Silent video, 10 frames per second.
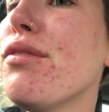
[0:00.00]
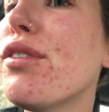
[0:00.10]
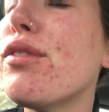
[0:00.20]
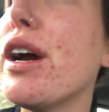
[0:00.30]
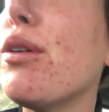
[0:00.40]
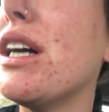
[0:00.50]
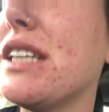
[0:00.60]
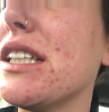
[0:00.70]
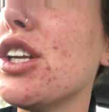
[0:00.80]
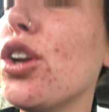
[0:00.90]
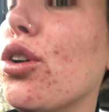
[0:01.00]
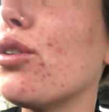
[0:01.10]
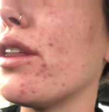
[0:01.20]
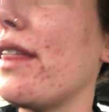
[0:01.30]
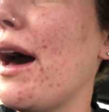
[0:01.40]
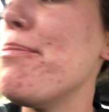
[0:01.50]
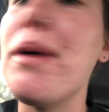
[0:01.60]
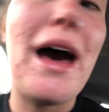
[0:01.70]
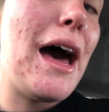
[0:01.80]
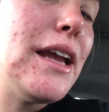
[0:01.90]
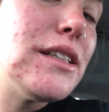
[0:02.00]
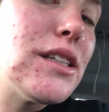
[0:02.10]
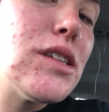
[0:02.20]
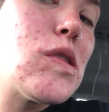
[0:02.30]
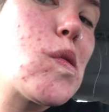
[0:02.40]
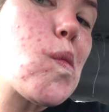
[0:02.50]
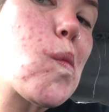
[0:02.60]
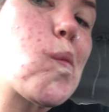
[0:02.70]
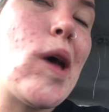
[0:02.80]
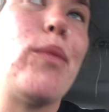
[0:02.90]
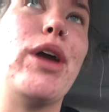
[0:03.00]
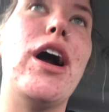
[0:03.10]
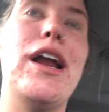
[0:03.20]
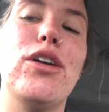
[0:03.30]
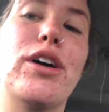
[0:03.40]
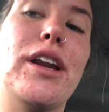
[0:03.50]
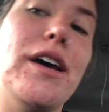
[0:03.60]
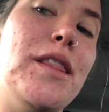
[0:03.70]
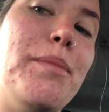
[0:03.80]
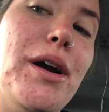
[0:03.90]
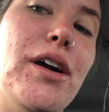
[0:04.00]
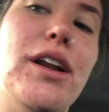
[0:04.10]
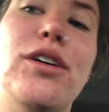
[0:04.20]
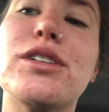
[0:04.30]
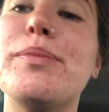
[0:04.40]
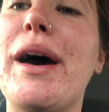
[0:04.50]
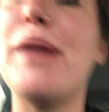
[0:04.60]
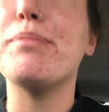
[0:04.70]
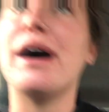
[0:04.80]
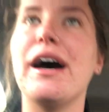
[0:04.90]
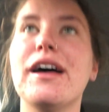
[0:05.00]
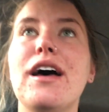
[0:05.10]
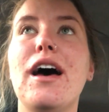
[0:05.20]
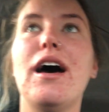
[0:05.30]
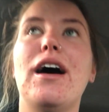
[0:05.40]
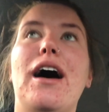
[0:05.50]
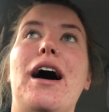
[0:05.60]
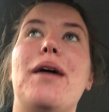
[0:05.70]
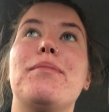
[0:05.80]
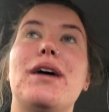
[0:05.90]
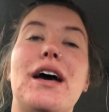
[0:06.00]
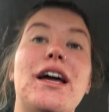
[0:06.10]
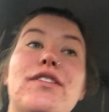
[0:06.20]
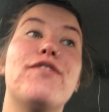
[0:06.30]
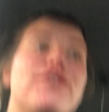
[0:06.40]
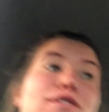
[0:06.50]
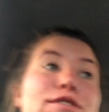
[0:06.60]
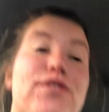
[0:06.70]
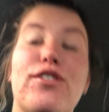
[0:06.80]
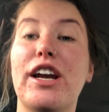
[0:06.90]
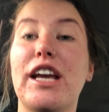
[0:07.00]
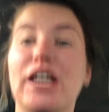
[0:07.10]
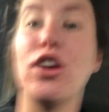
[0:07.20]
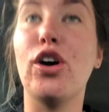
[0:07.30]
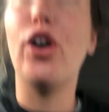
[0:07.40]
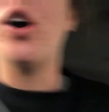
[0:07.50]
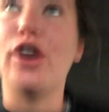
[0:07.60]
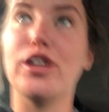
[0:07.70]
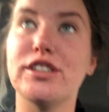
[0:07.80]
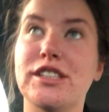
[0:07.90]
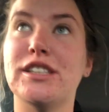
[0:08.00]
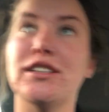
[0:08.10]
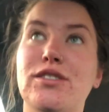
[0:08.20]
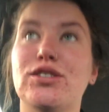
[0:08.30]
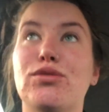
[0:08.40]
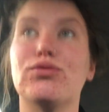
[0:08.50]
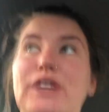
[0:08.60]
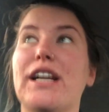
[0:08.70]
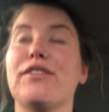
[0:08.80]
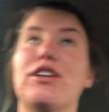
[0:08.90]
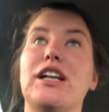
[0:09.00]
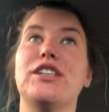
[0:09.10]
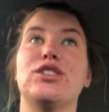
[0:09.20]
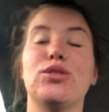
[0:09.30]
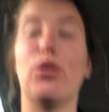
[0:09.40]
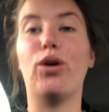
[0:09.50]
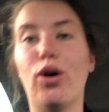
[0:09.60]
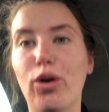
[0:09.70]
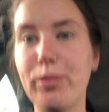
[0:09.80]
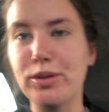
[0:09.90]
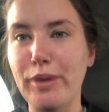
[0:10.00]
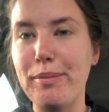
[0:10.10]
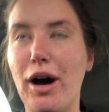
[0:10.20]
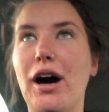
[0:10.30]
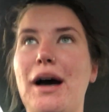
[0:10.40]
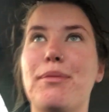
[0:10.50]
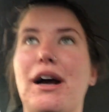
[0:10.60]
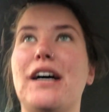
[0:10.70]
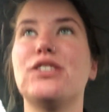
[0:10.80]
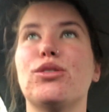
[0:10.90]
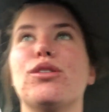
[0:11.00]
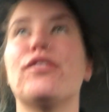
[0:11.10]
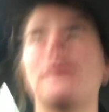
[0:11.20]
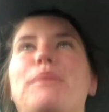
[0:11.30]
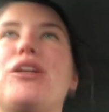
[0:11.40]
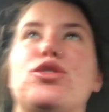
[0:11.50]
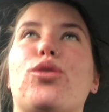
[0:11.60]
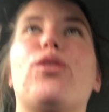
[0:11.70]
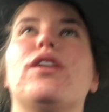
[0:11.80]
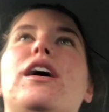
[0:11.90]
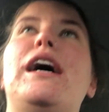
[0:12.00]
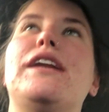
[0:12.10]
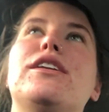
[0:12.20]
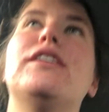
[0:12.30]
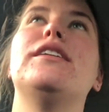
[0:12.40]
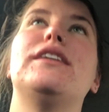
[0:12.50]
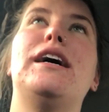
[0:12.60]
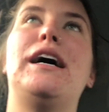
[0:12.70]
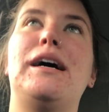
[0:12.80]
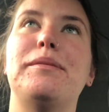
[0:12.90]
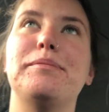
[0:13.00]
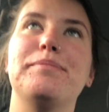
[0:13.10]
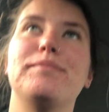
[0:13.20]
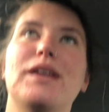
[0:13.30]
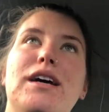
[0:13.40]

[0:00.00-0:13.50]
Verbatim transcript: for real. It doesn't look that bad. Like when I look at it in the mirror, it looks bad, but um, it freaking hurts really, really sore, all between my eyebrows, all around my jawline. Um,